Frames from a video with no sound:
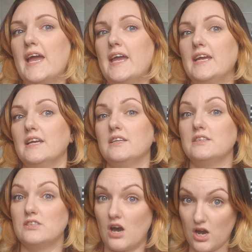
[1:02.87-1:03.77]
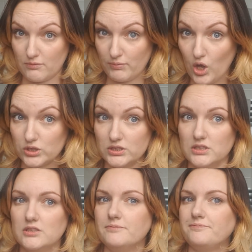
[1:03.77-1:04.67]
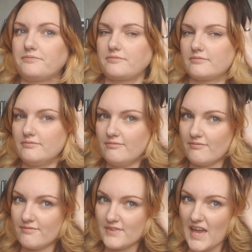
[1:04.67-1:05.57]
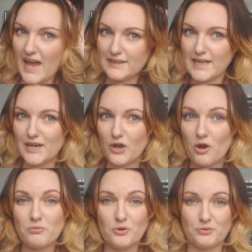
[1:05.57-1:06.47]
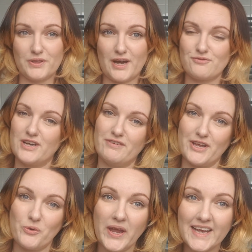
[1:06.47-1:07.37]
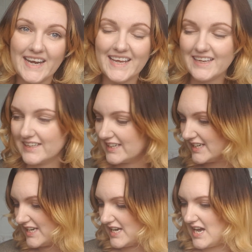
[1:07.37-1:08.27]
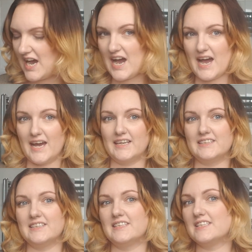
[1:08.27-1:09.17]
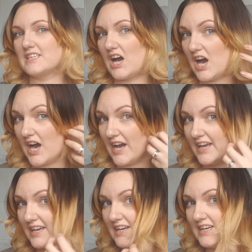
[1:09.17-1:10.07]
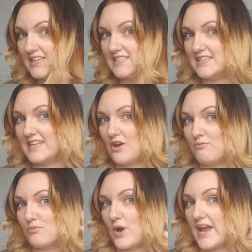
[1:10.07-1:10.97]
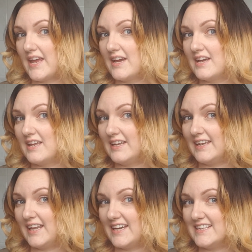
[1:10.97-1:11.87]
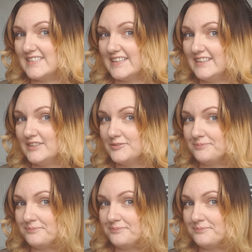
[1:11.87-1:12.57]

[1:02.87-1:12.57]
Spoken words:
a dark blonde. And then I got bored with that really quickly, and I did the ombre lighter